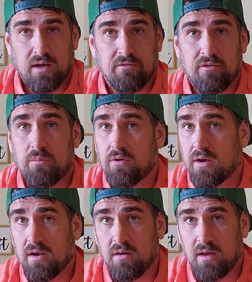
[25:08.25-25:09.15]
If you put it
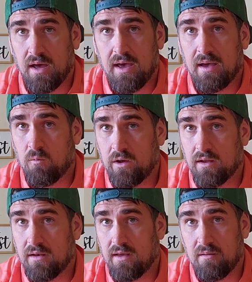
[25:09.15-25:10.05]
in a
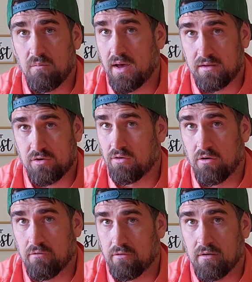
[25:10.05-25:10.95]
headwind, it might turn
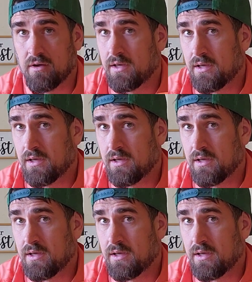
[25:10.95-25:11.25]
over,